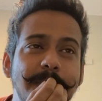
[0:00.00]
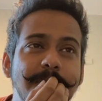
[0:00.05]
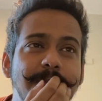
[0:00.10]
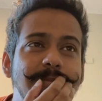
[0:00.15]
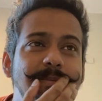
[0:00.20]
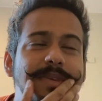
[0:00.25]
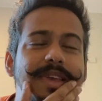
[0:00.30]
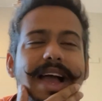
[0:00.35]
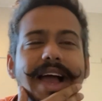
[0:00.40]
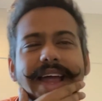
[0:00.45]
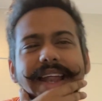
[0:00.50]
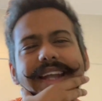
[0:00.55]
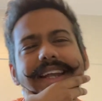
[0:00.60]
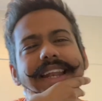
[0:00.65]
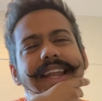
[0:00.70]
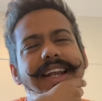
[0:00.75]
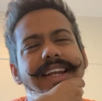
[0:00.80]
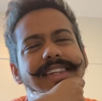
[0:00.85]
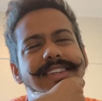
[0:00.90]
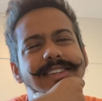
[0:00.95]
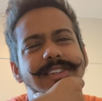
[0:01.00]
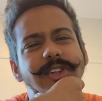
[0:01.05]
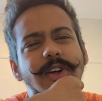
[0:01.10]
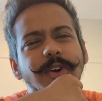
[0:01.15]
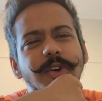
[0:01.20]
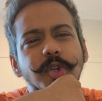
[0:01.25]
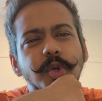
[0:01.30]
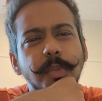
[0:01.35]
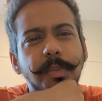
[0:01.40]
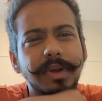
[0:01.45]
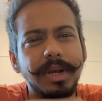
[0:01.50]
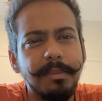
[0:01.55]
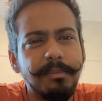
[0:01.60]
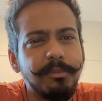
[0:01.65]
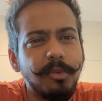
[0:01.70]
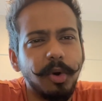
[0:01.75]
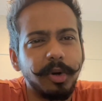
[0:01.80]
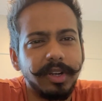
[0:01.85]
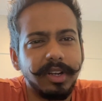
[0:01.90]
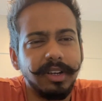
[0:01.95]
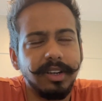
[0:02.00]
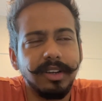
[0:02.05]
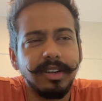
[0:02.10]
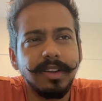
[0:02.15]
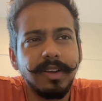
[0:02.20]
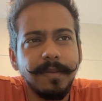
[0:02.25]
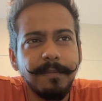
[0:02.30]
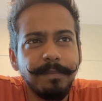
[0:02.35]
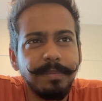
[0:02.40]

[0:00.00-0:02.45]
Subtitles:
It's not super important,